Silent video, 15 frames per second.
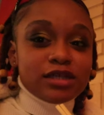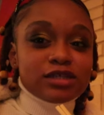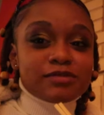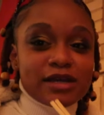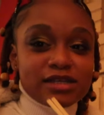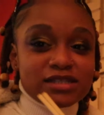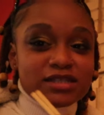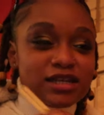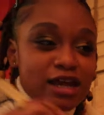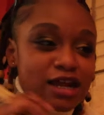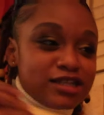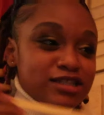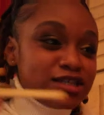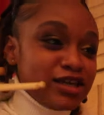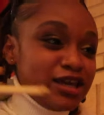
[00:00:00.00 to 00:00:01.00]
place, this place 10
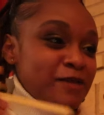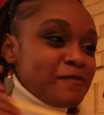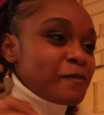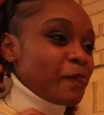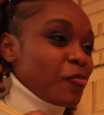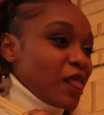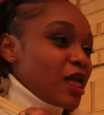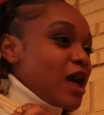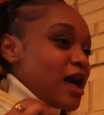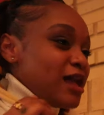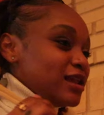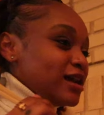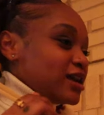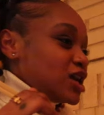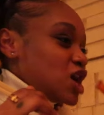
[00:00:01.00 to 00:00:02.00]
out of 10.
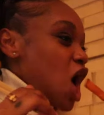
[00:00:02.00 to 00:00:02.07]
I like